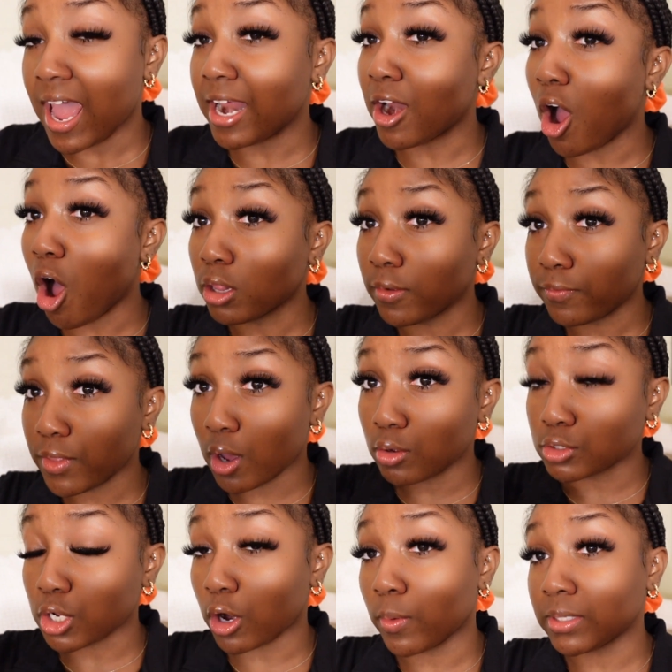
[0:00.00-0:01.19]
And all of
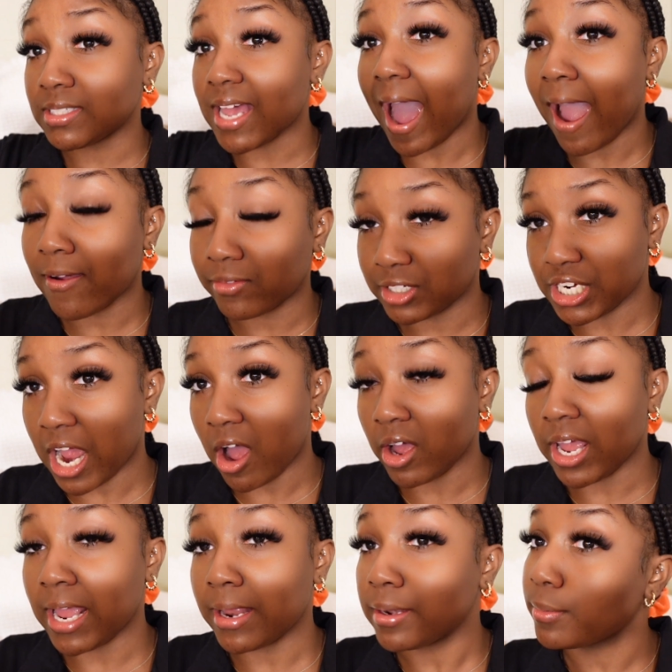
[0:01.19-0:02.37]
those are going to average out
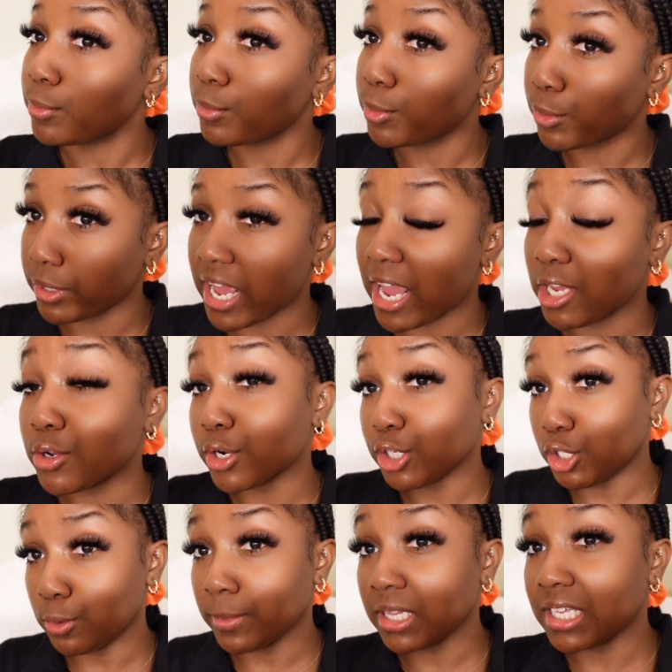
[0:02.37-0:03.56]
and create your
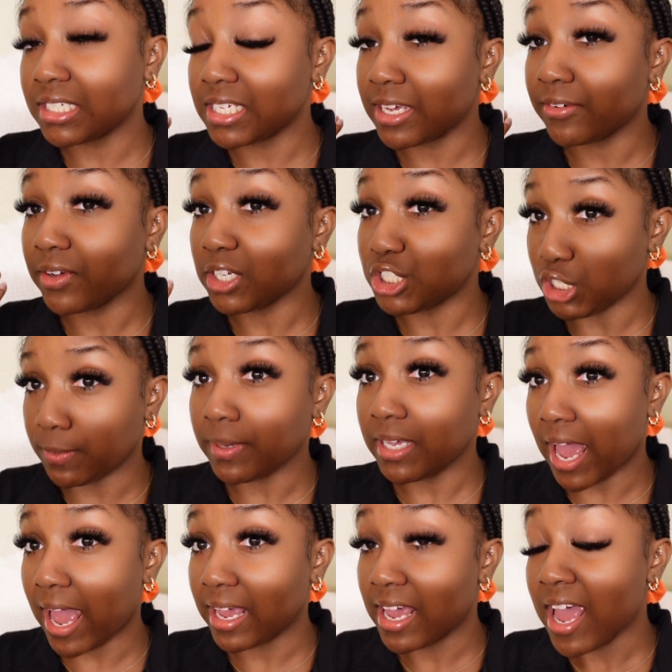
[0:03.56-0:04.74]
cumulative
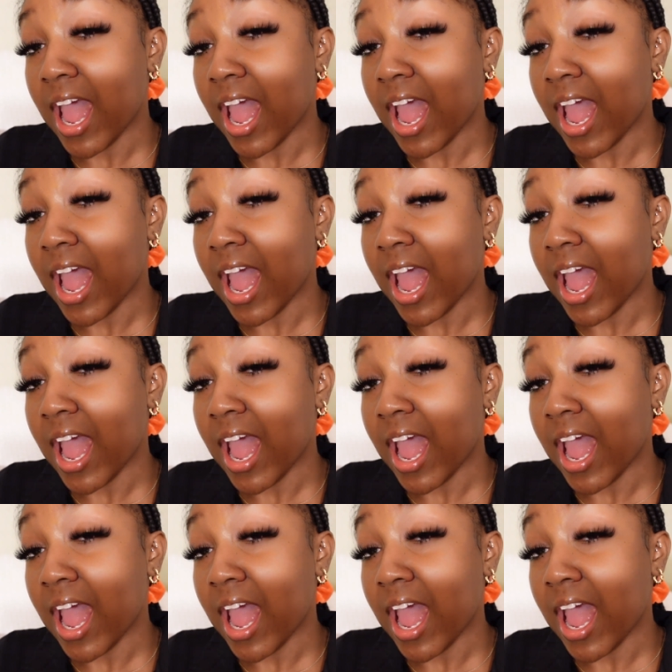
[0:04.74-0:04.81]
GPA,